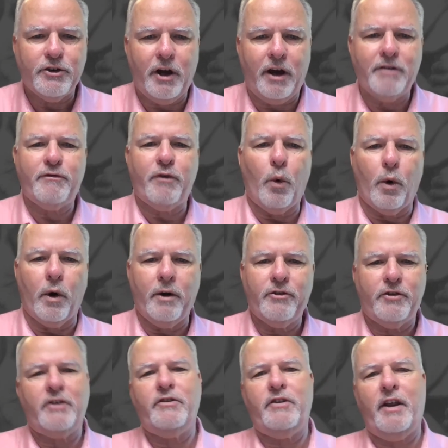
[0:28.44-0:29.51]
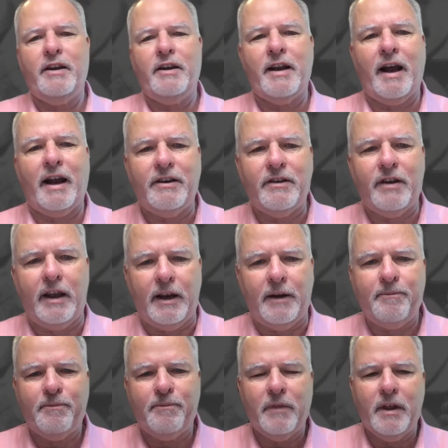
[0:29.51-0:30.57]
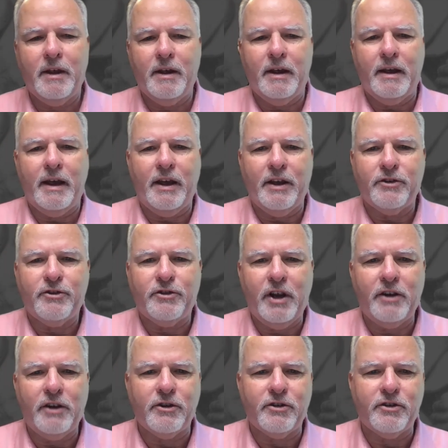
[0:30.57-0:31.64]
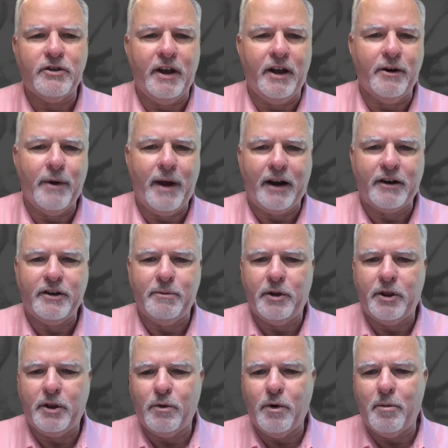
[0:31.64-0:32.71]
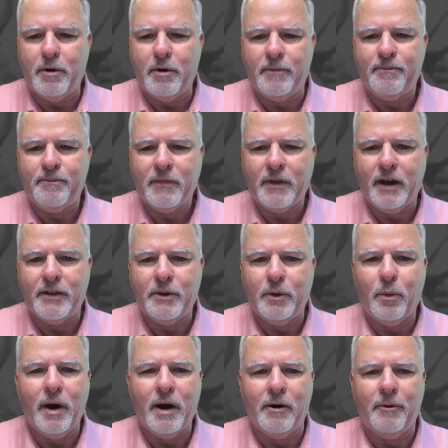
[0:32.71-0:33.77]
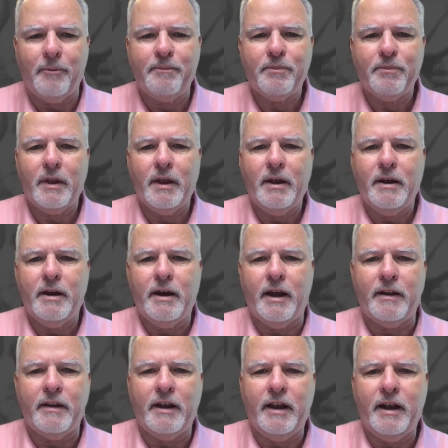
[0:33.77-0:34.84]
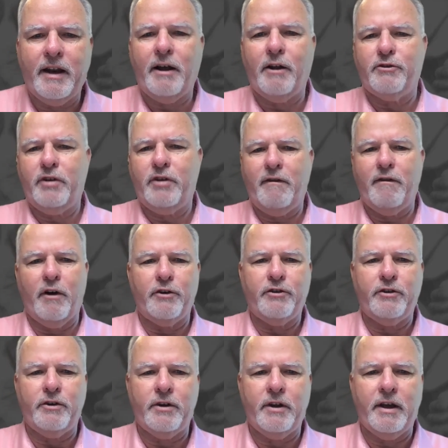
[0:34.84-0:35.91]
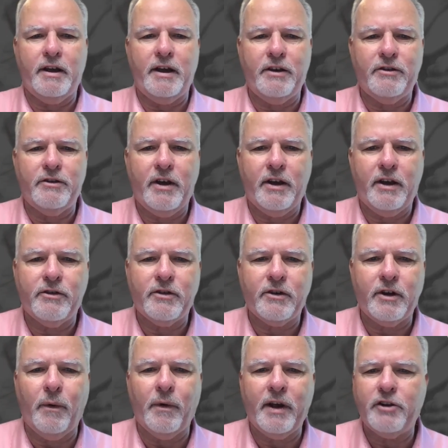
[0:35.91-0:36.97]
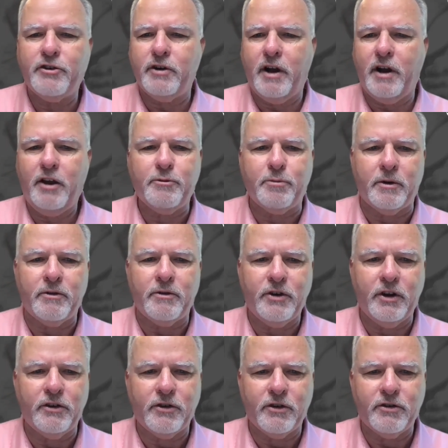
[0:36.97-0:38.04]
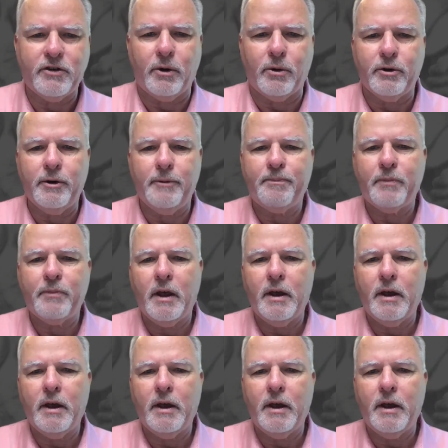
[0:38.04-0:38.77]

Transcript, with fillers: John 4 16 to 19 is Jesus' interaction with the woman at the well in the NLT version, he says, Go and get your husband, Jesus told her.